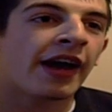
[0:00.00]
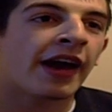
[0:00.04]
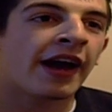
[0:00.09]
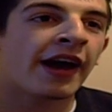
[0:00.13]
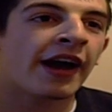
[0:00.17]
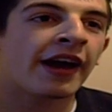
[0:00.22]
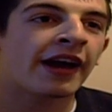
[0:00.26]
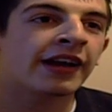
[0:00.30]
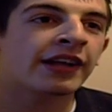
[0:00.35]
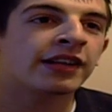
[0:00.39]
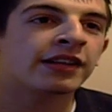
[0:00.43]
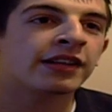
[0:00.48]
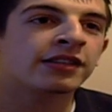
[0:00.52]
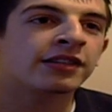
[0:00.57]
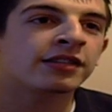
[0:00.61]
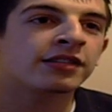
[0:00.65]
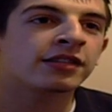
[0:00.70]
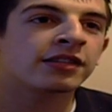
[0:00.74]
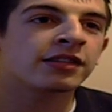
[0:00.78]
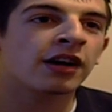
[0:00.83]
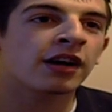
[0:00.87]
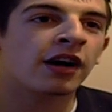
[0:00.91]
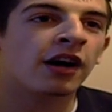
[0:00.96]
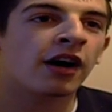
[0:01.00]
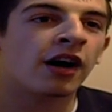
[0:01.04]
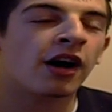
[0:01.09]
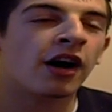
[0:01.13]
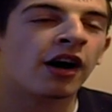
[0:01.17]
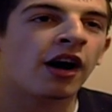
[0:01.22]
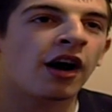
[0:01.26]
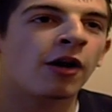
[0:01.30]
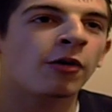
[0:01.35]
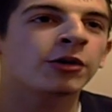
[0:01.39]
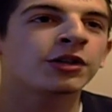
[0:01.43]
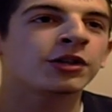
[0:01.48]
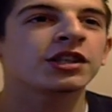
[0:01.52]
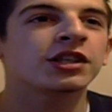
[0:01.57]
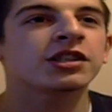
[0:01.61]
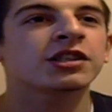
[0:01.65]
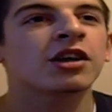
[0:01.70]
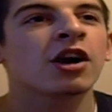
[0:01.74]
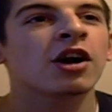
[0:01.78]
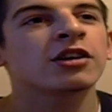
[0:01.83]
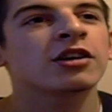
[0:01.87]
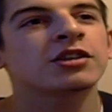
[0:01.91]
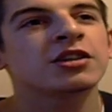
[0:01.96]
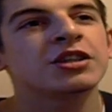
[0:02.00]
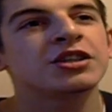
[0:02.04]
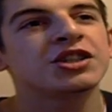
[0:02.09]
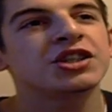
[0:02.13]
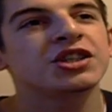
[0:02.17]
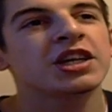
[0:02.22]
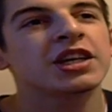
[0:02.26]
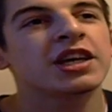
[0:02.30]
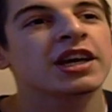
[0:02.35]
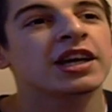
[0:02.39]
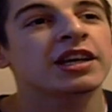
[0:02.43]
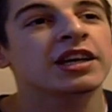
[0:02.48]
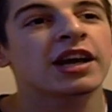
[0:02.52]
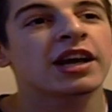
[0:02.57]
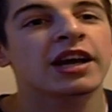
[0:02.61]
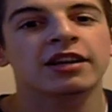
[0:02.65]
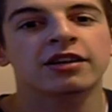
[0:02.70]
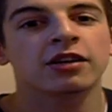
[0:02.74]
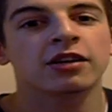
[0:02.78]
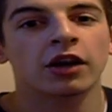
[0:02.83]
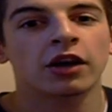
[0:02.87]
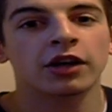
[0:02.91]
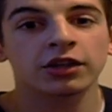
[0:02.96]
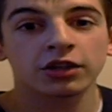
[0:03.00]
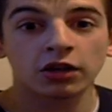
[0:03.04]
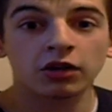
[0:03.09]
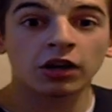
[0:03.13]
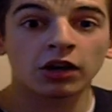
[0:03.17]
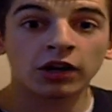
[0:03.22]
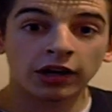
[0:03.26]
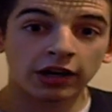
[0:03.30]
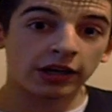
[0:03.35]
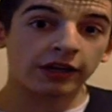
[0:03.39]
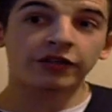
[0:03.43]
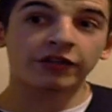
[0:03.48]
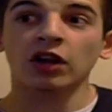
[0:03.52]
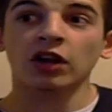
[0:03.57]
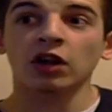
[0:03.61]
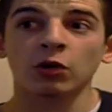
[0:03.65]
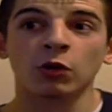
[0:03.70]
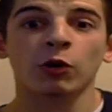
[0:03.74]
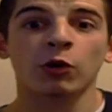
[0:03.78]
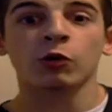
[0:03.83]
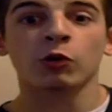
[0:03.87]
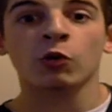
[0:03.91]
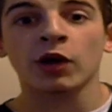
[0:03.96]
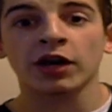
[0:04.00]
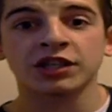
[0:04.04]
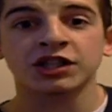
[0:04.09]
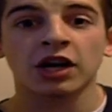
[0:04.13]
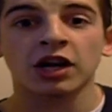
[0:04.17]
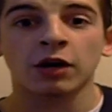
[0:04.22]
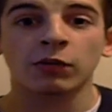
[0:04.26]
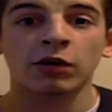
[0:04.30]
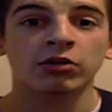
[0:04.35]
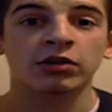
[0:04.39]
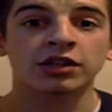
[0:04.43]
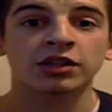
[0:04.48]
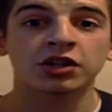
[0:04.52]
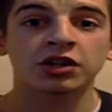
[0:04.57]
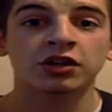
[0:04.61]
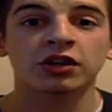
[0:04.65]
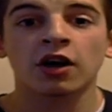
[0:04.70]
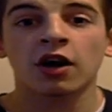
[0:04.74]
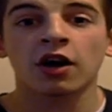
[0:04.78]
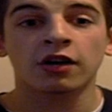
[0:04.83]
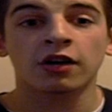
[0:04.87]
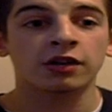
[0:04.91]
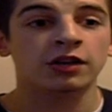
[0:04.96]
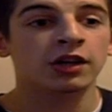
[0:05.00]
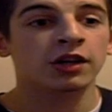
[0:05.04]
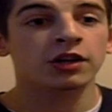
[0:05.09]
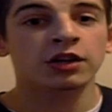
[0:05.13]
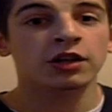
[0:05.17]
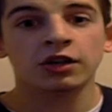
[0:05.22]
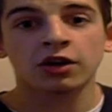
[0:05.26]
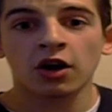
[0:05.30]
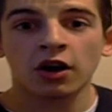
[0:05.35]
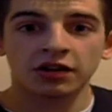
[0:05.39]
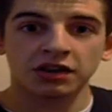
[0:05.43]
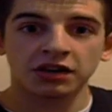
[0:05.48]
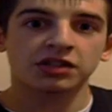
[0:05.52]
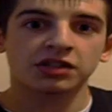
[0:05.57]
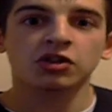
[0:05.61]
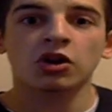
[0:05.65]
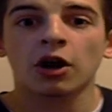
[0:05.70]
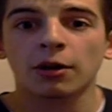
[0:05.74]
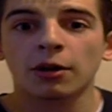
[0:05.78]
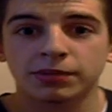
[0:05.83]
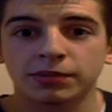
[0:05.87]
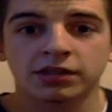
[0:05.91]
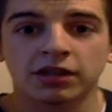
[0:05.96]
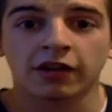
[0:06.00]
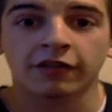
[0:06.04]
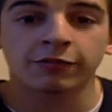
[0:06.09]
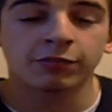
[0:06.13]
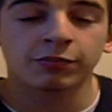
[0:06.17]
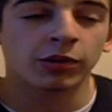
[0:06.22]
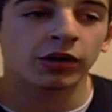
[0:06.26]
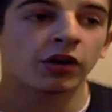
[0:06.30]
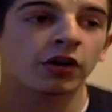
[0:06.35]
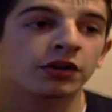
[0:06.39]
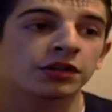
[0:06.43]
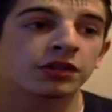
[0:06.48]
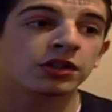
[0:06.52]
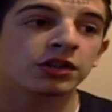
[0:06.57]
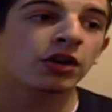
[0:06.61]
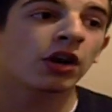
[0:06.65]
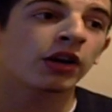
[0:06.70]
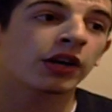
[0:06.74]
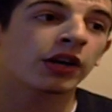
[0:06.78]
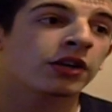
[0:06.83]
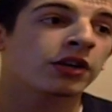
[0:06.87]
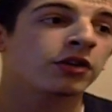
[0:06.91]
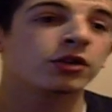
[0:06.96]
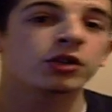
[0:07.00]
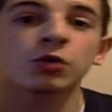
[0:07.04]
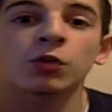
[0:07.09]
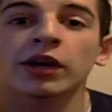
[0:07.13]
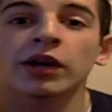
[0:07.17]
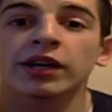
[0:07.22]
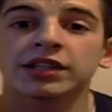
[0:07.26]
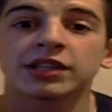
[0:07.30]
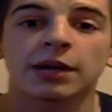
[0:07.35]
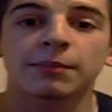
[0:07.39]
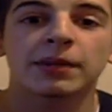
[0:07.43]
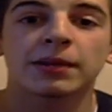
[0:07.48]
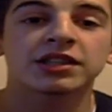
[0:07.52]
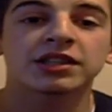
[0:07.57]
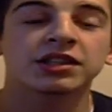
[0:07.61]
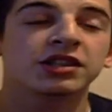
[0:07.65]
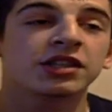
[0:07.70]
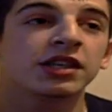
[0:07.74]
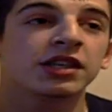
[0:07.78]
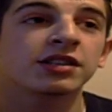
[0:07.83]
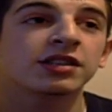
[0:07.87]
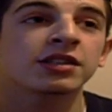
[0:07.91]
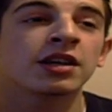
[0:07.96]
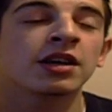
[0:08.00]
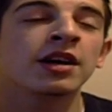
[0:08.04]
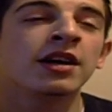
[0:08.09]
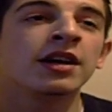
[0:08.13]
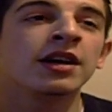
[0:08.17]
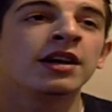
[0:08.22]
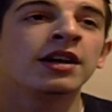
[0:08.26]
and I was just going to the GE and like, if you don't know what quick chat world is, you can't just type stuff because you only can use quick chat messages.